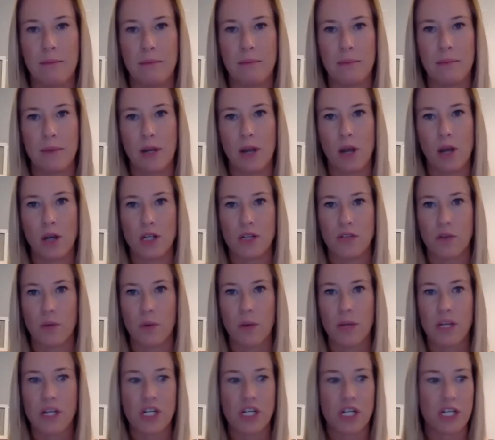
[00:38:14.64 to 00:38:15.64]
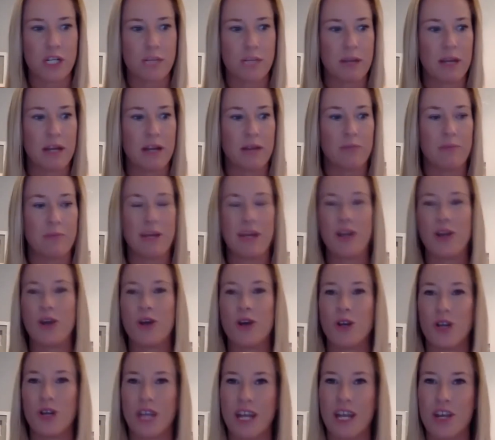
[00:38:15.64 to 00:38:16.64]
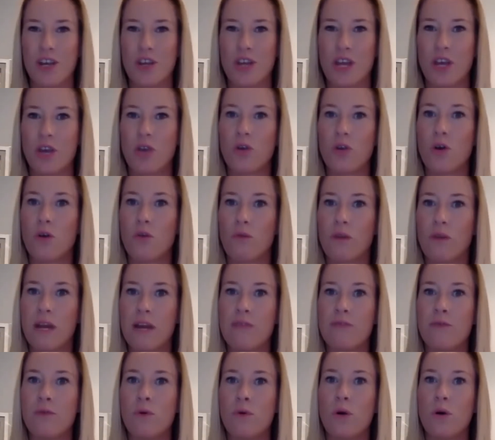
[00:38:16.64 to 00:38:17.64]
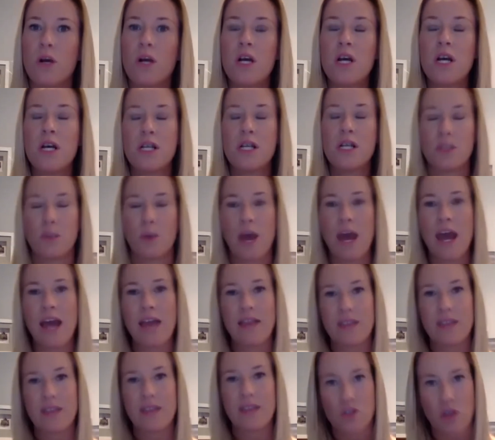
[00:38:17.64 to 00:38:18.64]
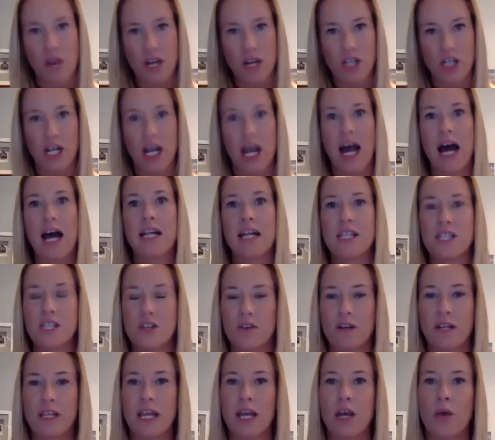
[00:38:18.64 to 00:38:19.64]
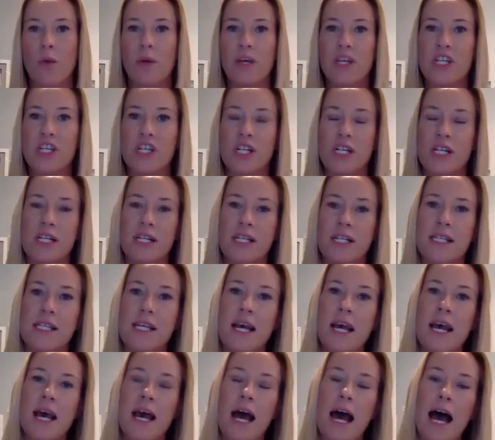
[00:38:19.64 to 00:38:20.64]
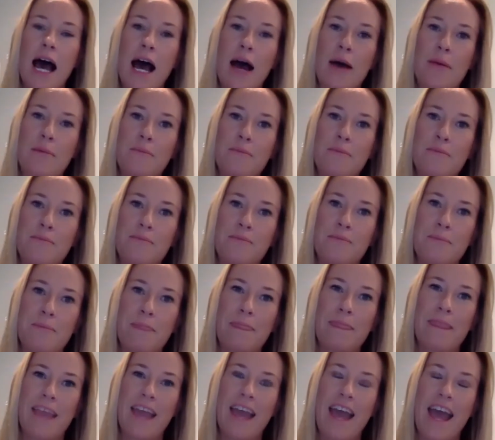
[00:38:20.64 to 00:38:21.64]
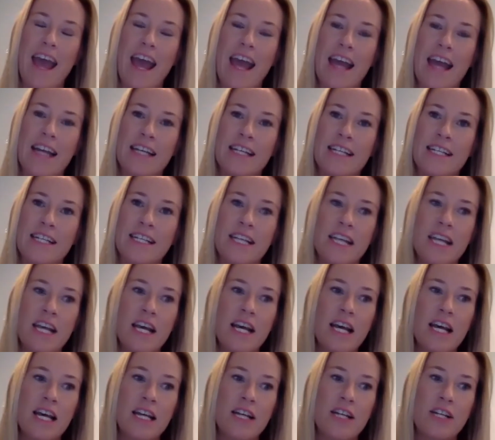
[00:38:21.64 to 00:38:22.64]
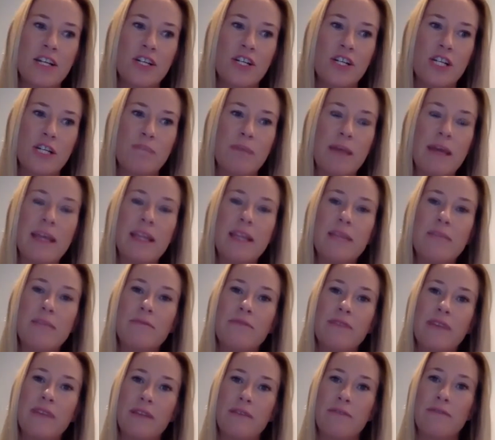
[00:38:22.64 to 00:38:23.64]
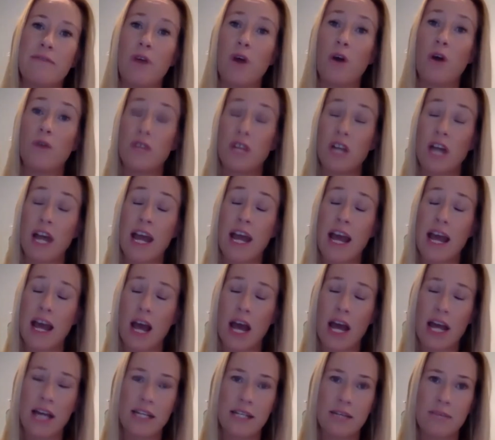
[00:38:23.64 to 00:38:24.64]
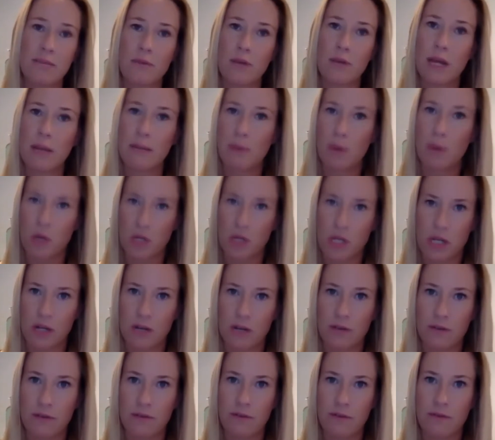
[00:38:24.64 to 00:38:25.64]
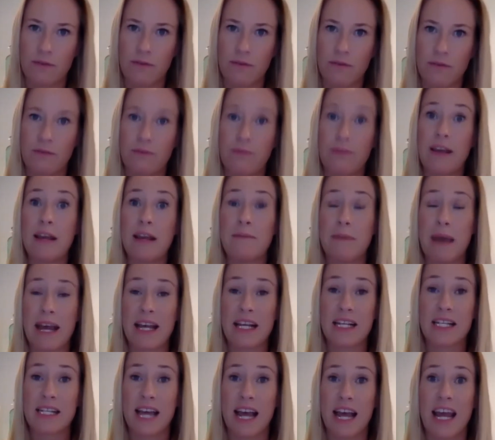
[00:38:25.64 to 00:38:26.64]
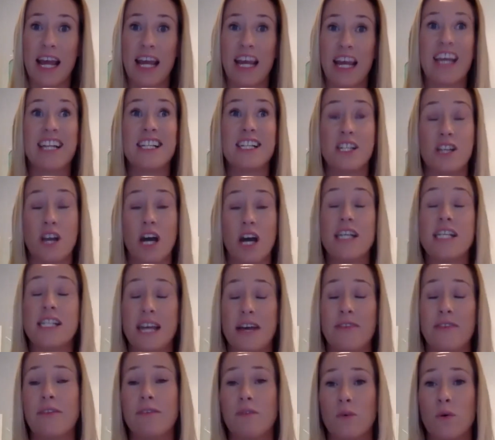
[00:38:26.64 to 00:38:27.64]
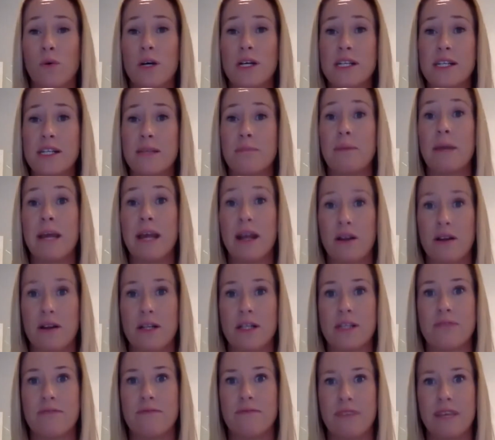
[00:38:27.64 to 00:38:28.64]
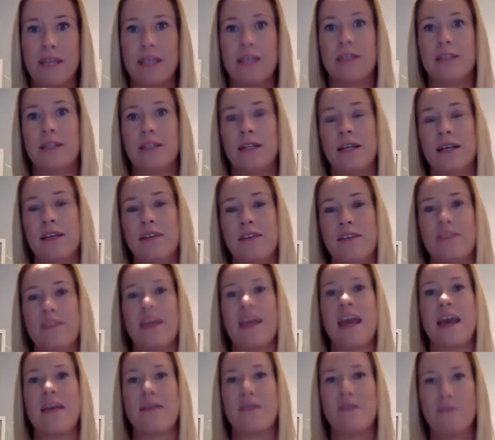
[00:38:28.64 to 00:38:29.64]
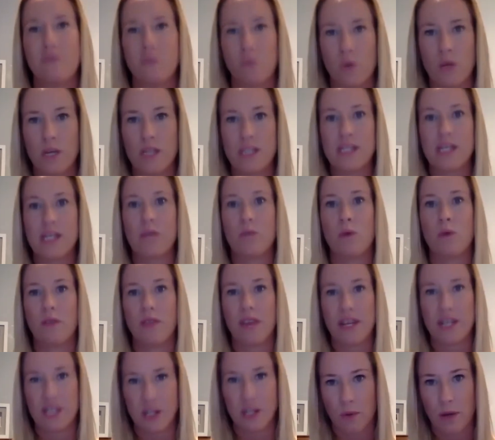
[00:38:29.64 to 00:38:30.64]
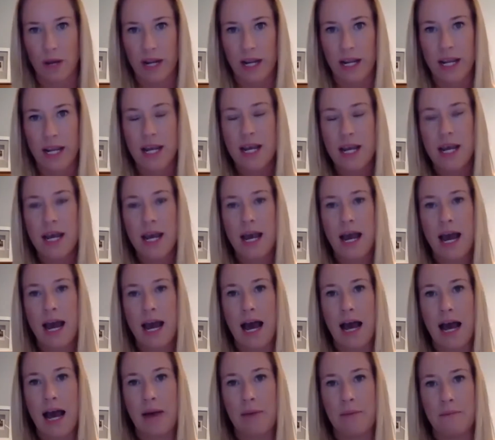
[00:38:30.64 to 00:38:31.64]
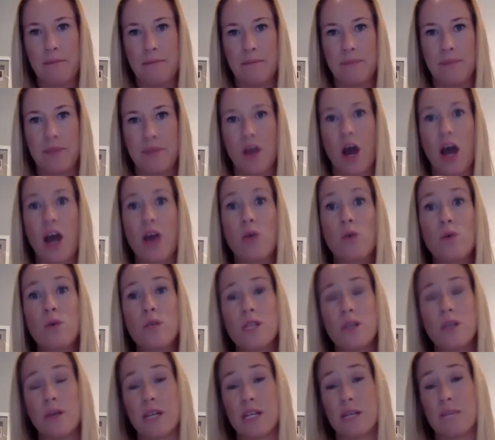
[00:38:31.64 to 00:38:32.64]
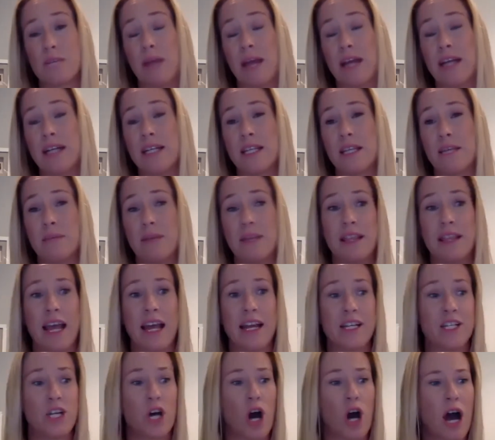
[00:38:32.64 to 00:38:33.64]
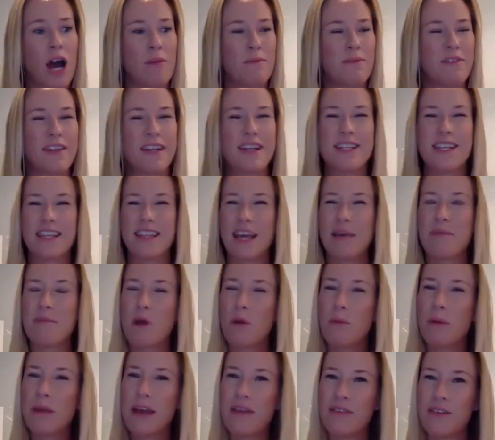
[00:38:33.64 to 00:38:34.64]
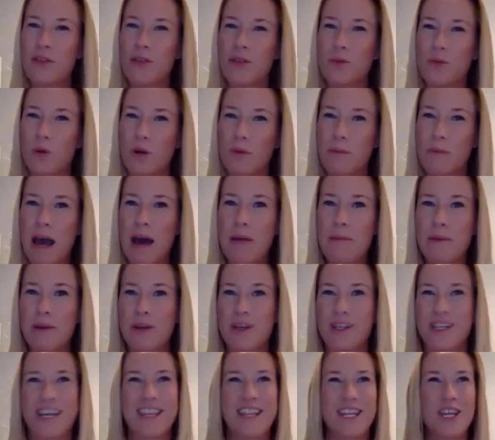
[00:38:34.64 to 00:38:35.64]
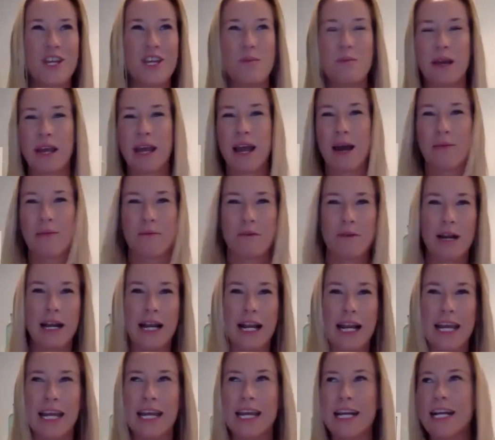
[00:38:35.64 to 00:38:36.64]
loads of questions being hurled at you that you're not ready for. So I had the structure, answering their questions, and just making them feel involved. And I had some really positive feedback saying it's nice to have a voice. The parents feel that they have a voice in what they're doing. I also explained to them in that time things that they probably haven't thought about, because I think you become really